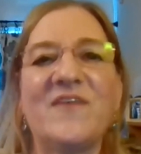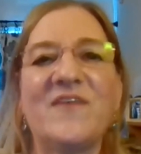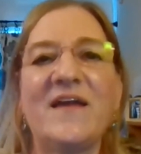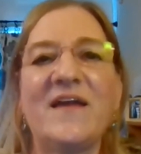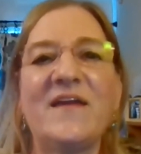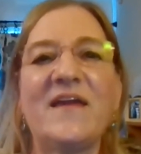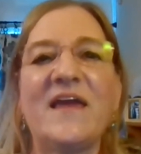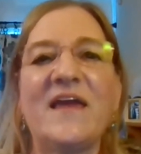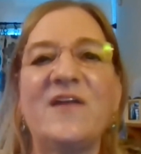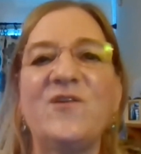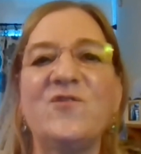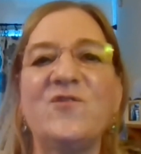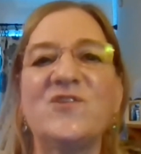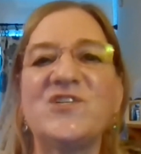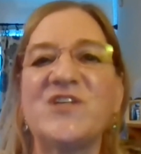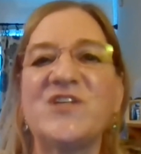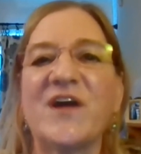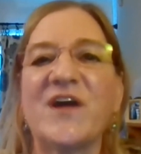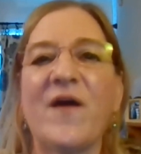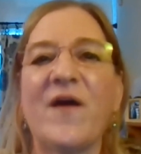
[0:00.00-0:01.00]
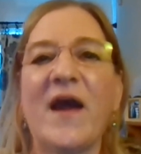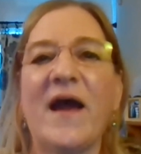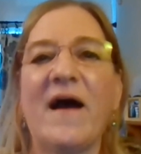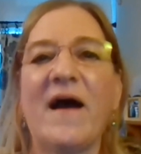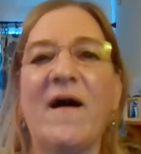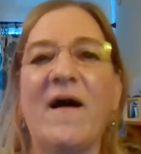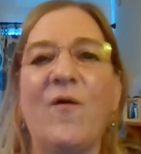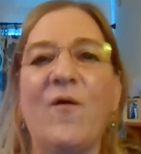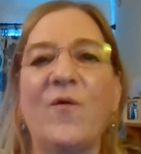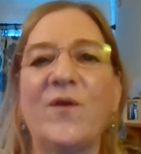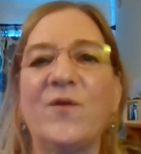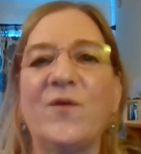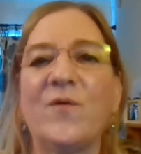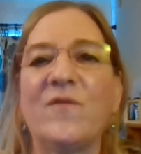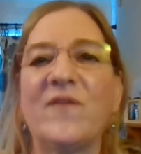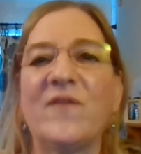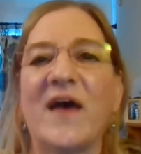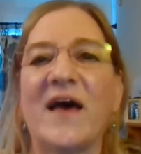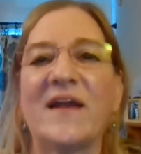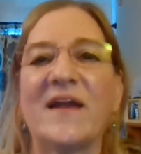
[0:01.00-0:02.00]
Can you share how
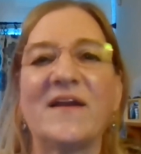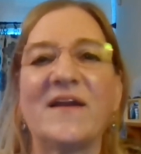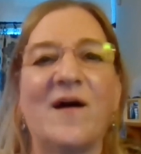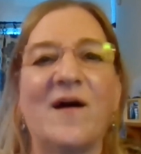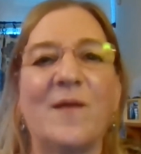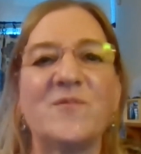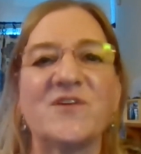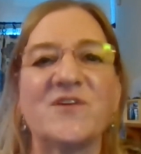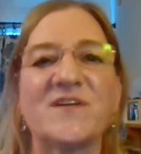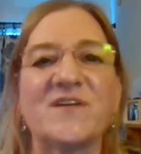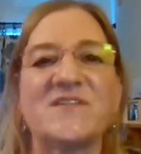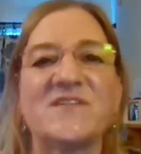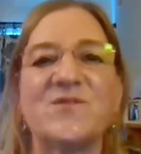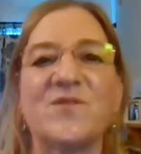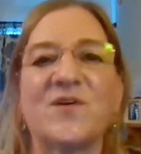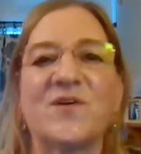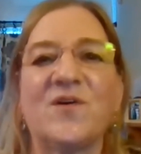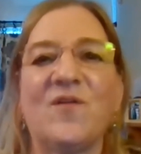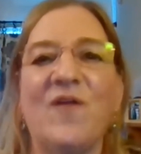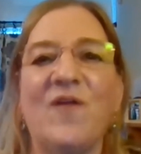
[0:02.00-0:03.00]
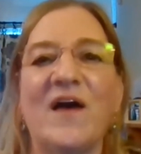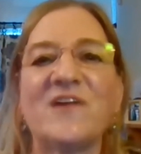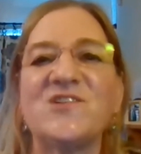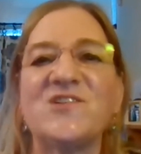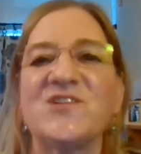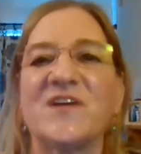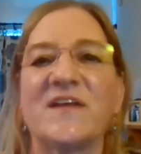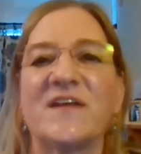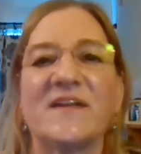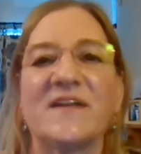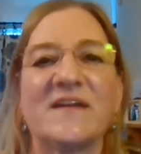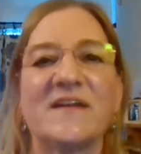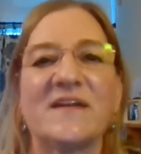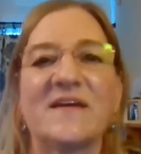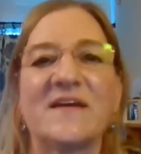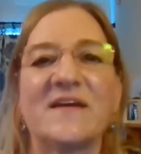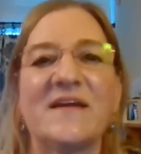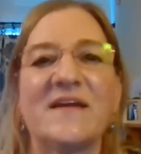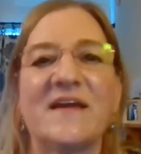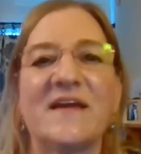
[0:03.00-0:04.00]
you have added objects to the collection?
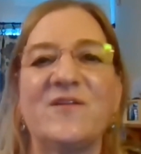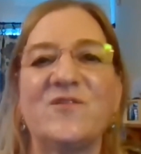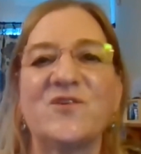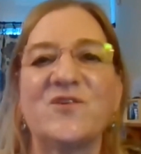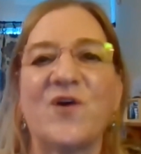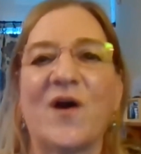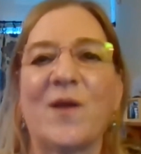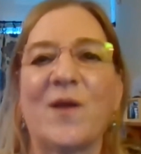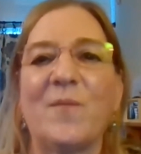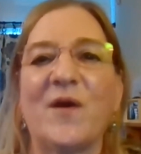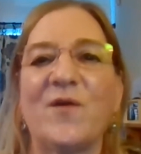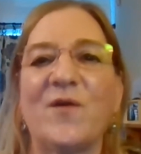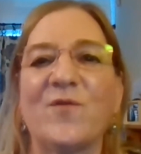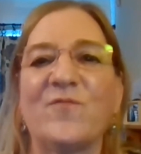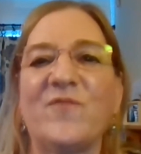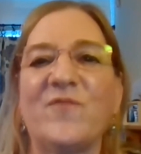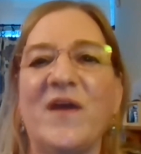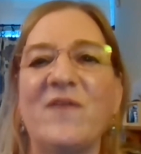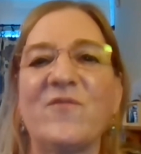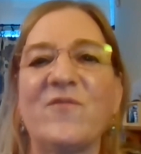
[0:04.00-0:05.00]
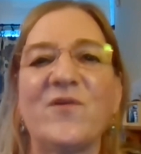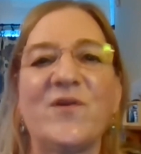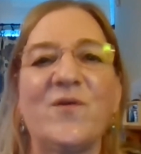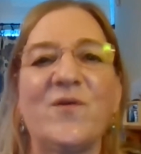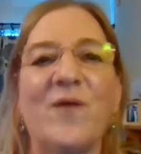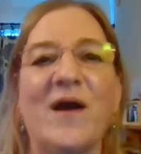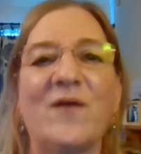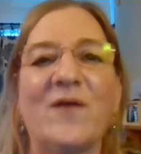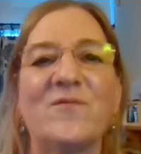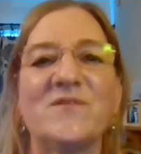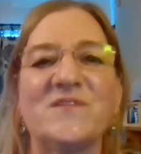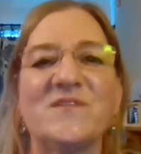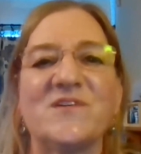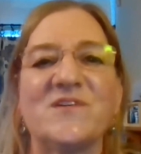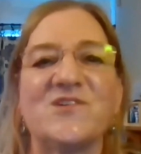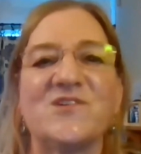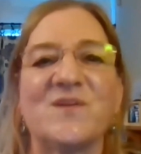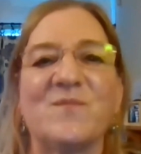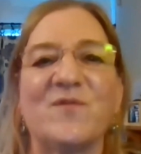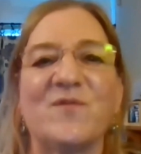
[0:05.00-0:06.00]
Can you talk about your favorite new
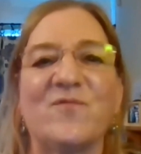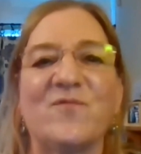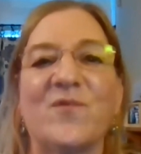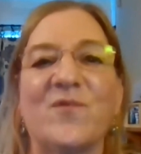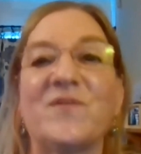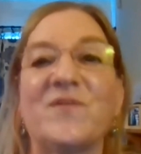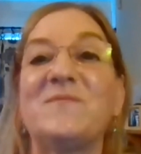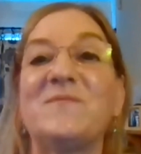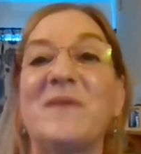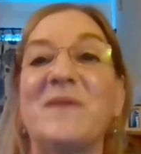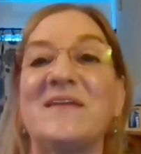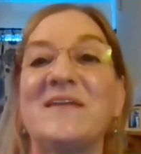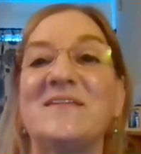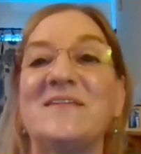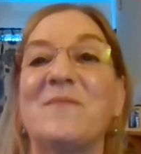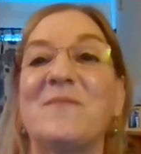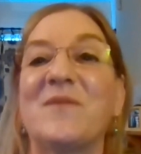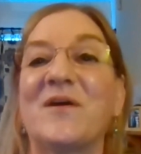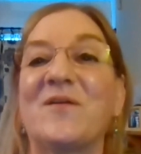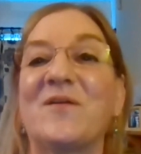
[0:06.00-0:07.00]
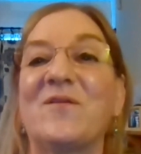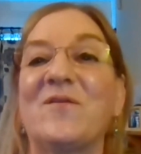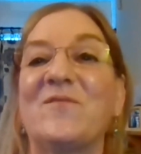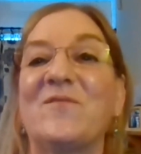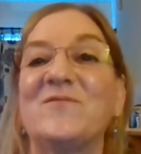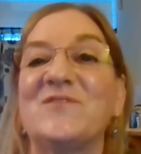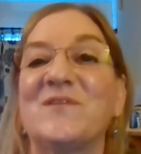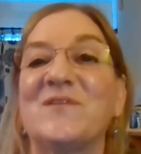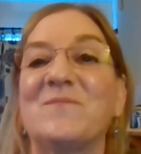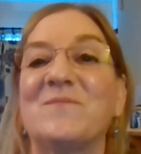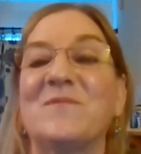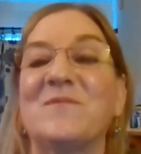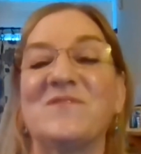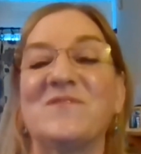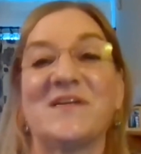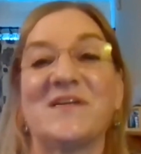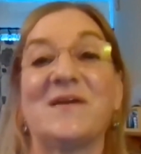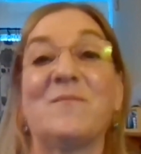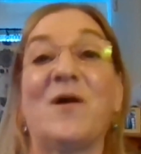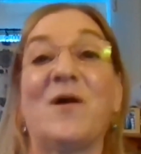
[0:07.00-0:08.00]
acquisition before the pandemic closed the
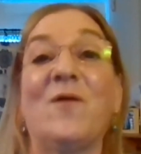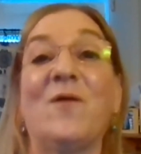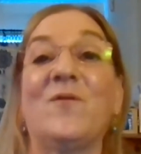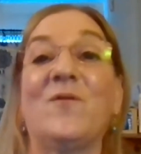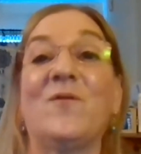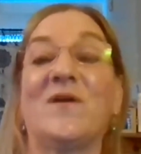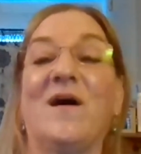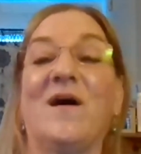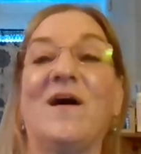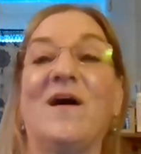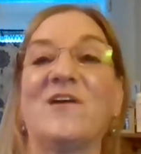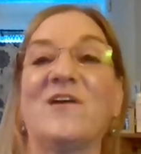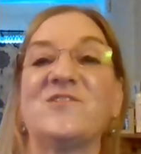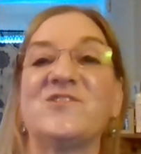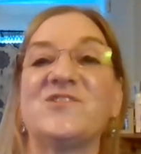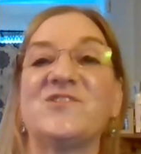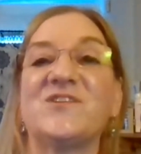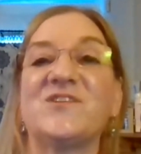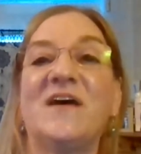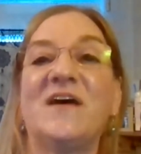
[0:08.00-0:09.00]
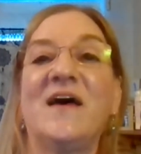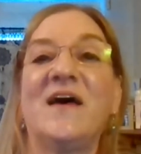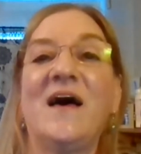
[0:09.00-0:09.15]
museum? Oh gosh.